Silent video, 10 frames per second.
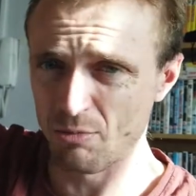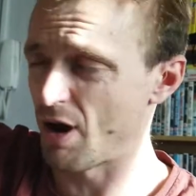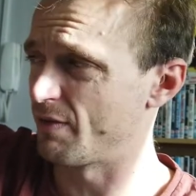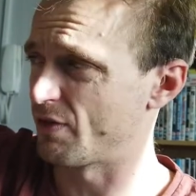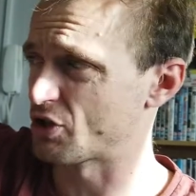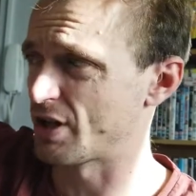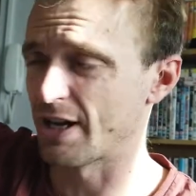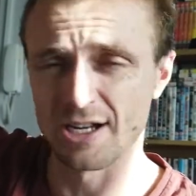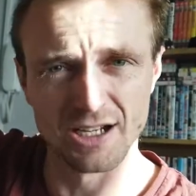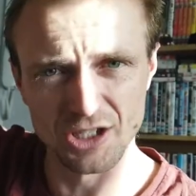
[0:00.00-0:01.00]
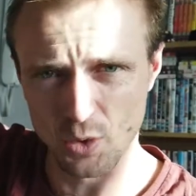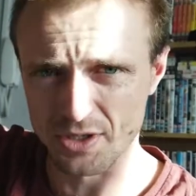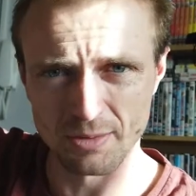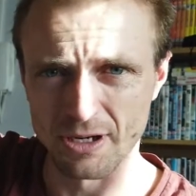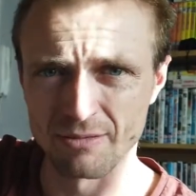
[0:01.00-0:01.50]
My other first aid kit is
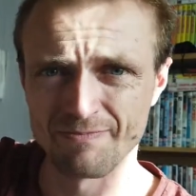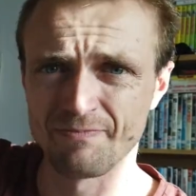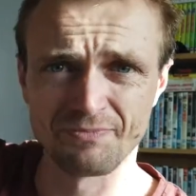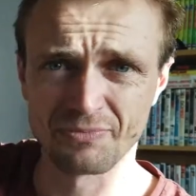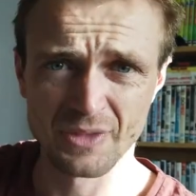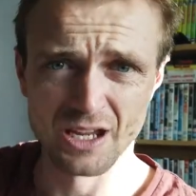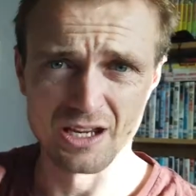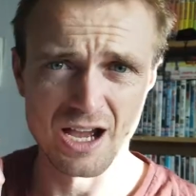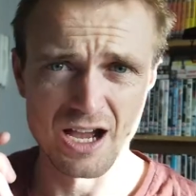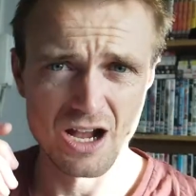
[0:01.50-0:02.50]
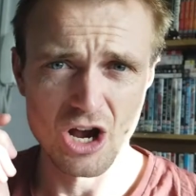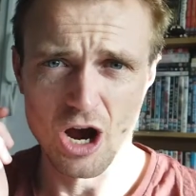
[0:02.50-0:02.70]
always up here. Yeah,